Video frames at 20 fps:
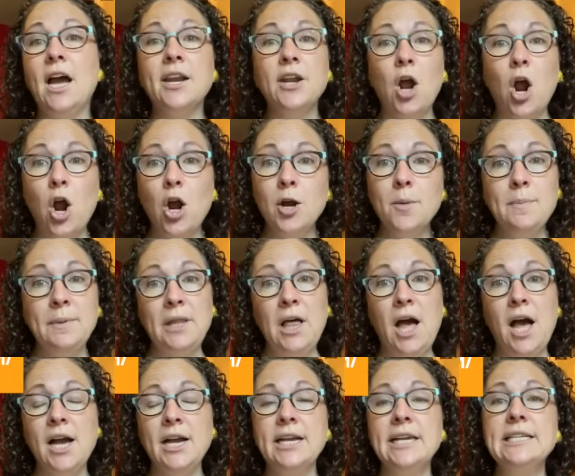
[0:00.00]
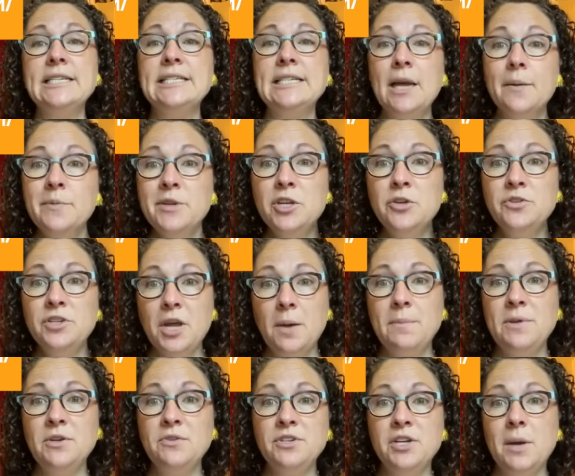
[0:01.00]
on our blog, w
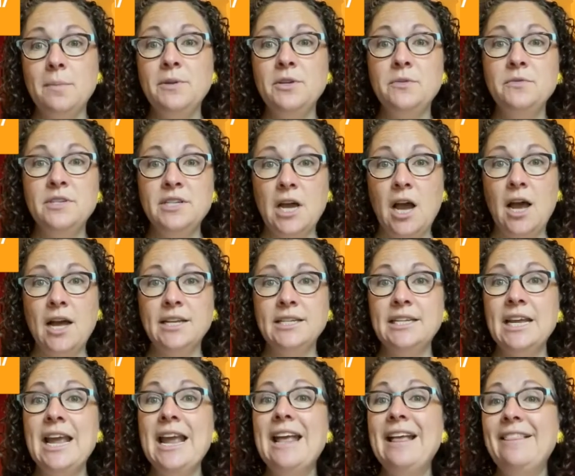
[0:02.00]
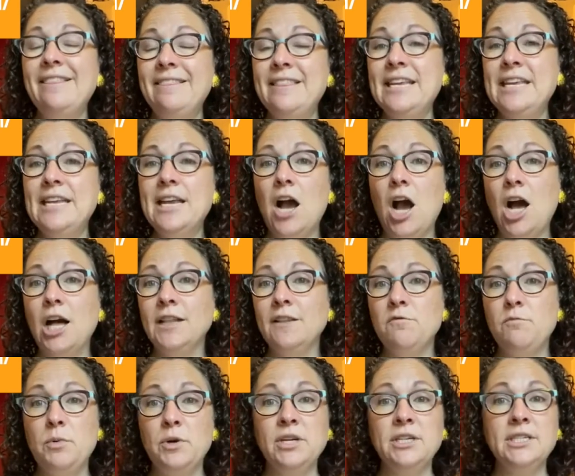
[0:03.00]
w w dot the olive
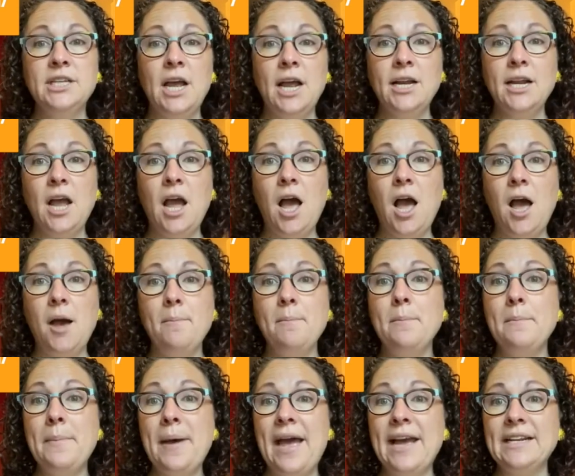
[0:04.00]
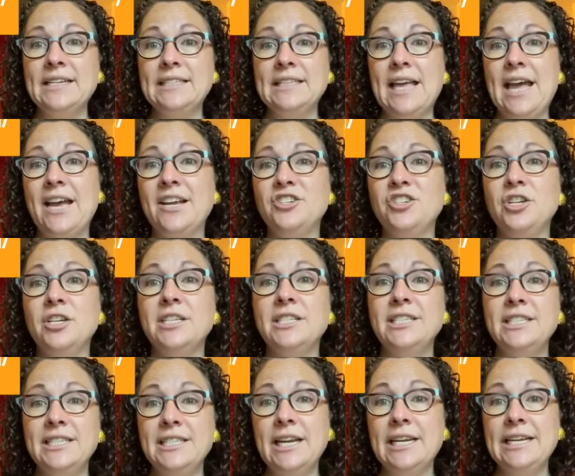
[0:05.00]
book dot com backslash
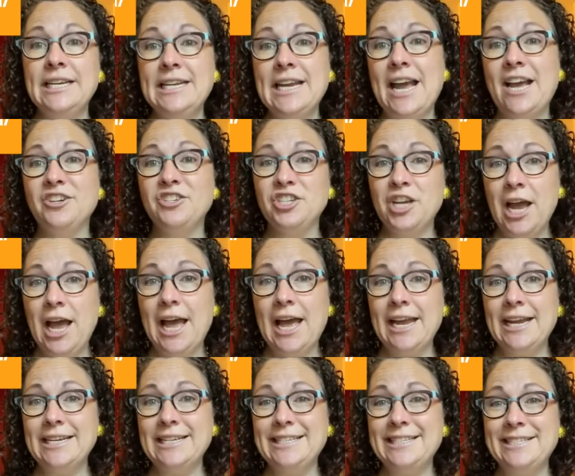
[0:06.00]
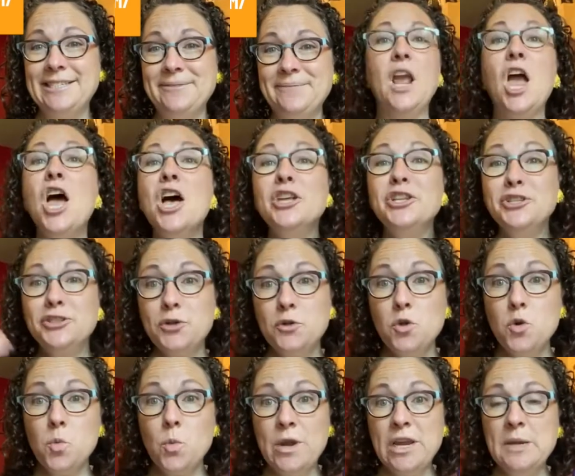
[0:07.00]
study dash guides. So the
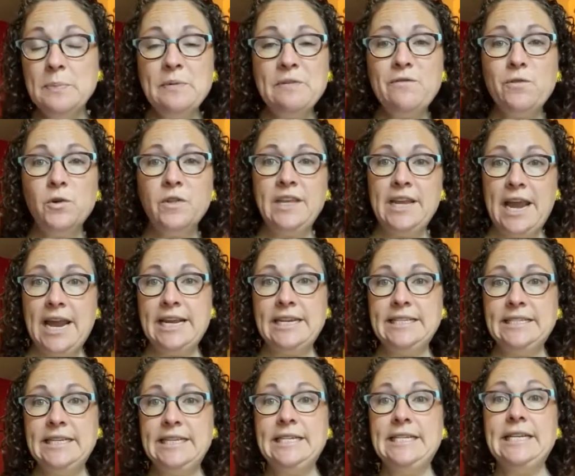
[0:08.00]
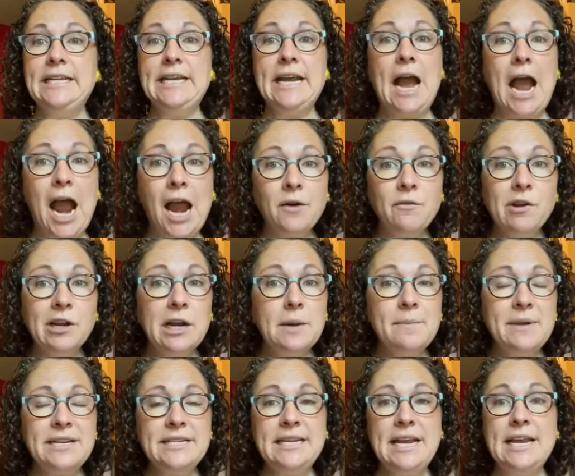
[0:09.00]
week before the A C T, I
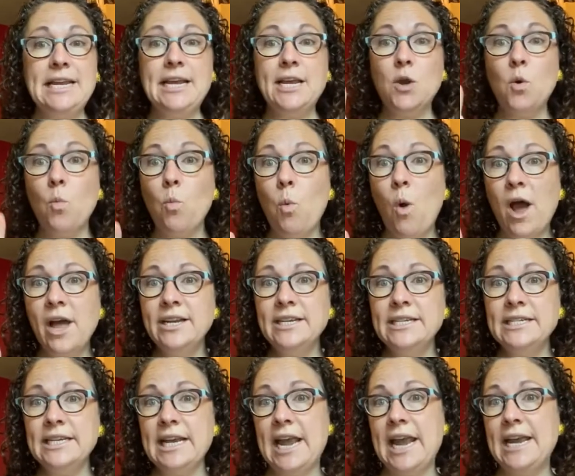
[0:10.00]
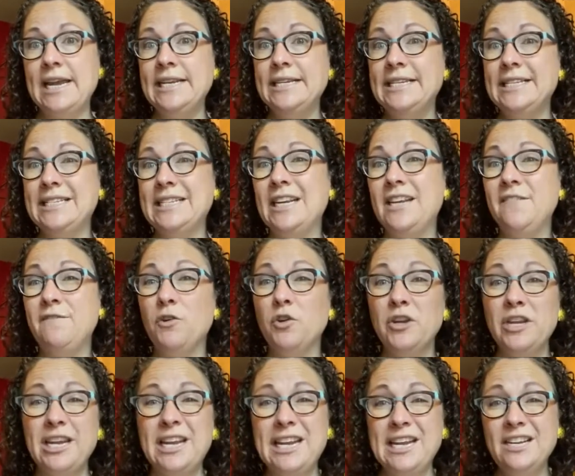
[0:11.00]
recommend taking one day to study for
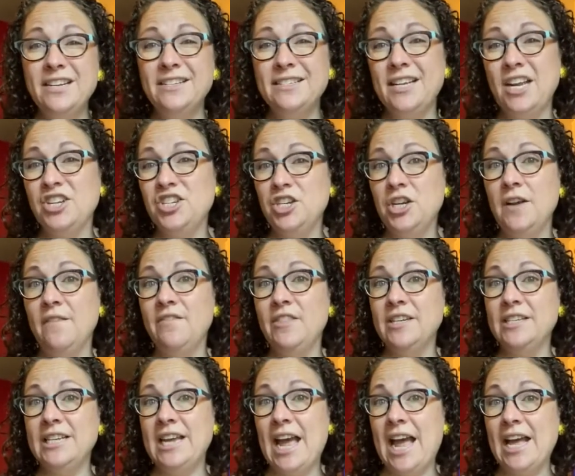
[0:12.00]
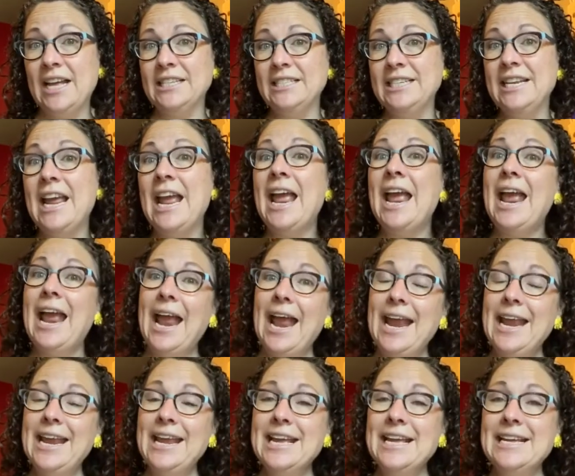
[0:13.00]
each section of the test
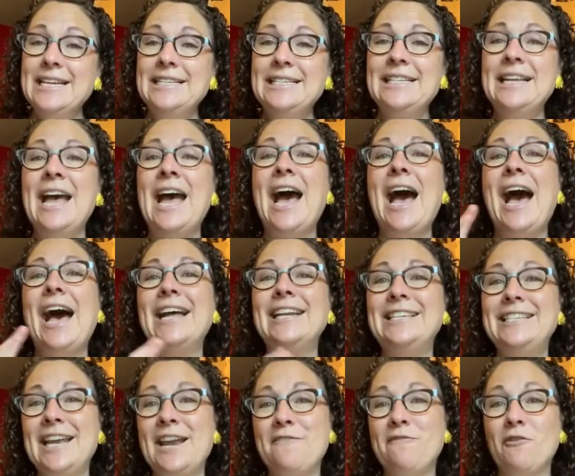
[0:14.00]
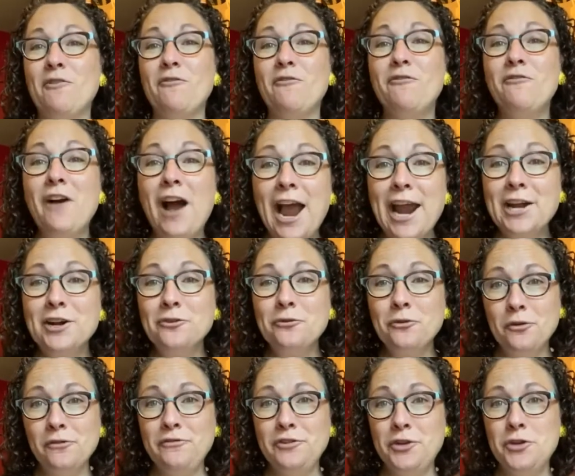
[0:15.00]
and a day for final
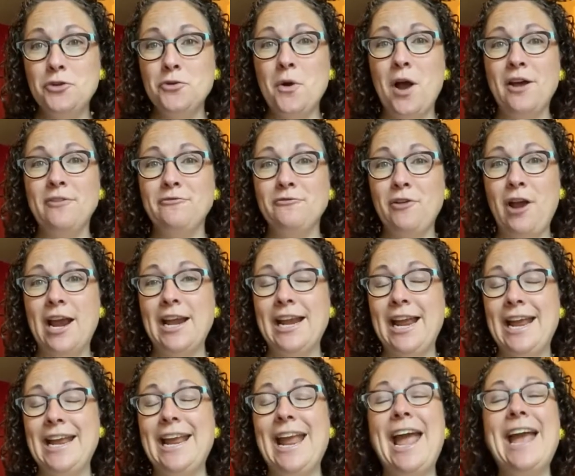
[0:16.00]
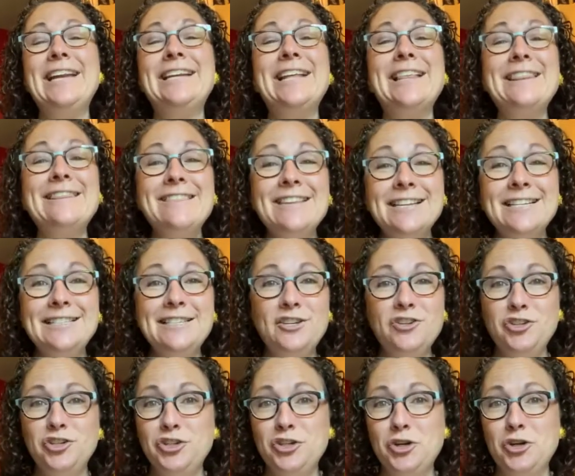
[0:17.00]
review on Friday. And this
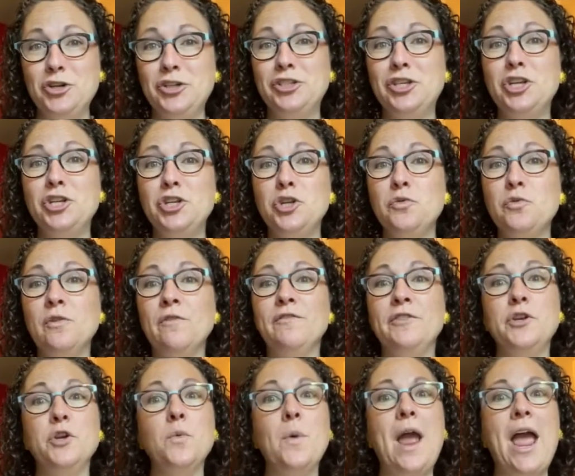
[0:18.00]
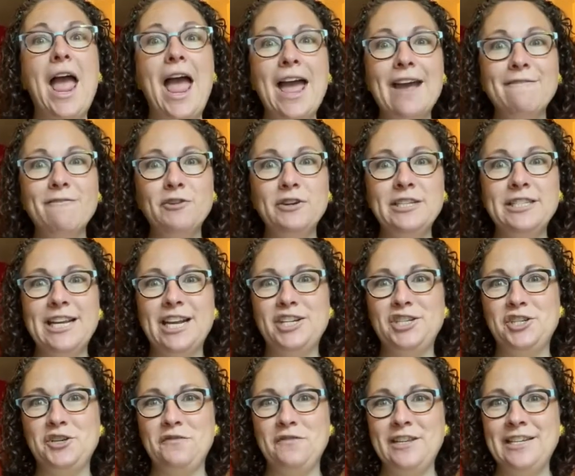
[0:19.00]
ensures that you review every
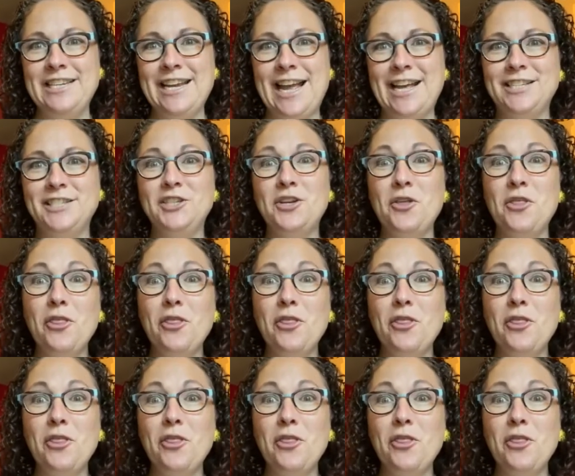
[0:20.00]
section of the test